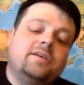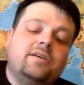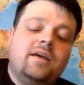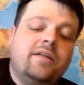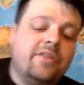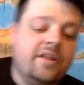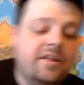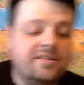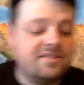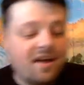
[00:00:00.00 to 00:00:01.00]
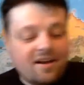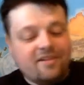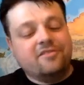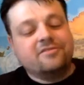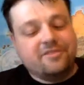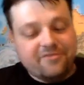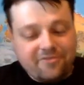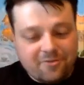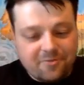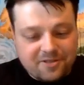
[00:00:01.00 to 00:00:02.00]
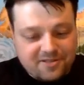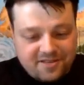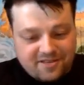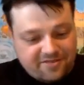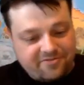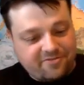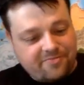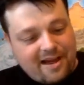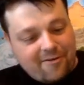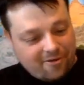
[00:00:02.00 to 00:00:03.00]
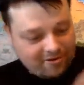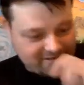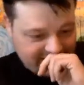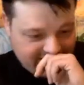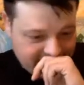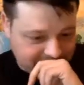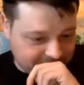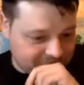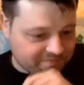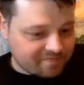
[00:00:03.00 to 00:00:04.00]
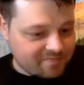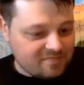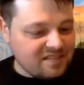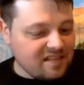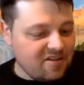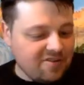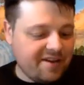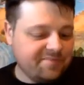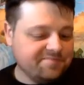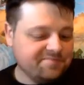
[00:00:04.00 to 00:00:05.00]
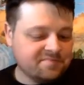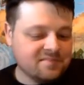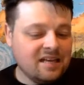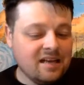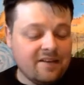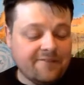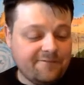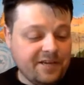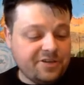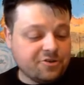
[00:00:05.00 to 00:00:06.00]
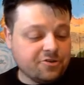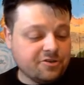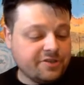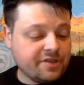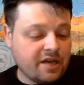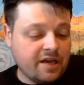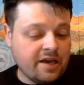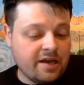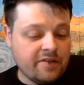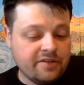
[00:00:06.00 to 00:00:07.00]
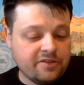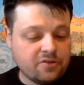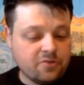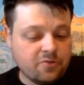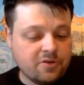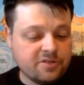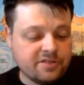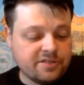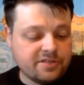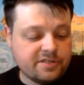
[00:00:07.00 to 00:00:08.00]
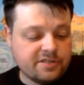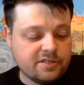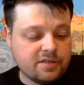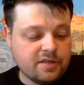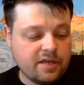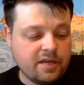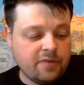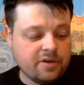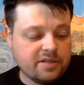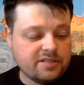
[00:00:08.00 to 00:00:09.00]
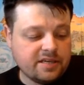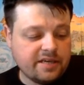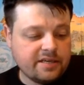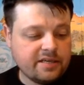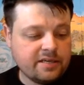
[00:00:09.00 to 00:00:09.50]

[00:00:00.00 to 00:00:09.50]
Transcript: And then it's not an alternate form, it's a different power altogether. Okay. Features. These are ones anyone can take.